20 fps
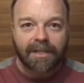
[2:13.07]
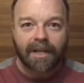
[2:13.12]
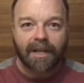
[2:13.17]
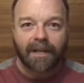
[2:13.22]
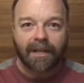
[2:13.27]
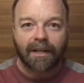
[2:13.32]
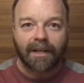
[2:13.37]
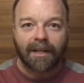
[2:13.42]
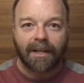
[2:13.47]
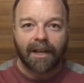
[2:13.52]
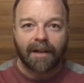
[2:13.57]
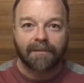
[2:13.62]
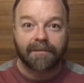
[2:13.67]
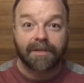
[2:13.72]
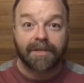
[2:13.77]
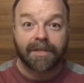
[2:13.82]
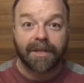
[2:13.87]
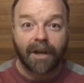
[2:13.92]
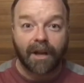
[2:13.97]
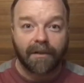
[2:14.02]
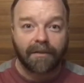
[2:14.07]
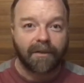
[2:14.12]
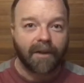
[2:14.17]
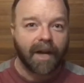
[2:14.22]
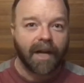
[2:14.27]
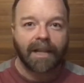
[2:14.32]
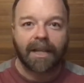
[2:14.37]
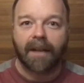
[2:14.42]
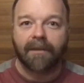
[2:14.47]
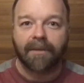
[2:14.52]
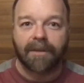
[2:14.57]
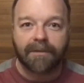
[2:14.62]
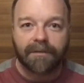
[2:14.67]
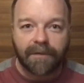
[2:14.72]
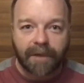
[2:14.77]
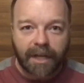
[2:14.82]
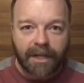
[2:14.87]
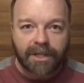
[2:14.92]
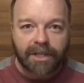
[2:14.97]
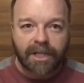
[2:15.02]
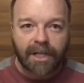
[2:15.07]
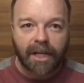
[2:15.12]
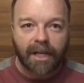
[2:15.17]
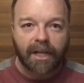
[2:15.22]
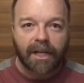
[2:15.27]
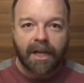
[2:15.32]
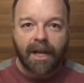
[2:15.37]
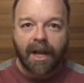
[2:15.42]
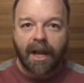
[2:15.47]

I love sci-fi. I love adventure.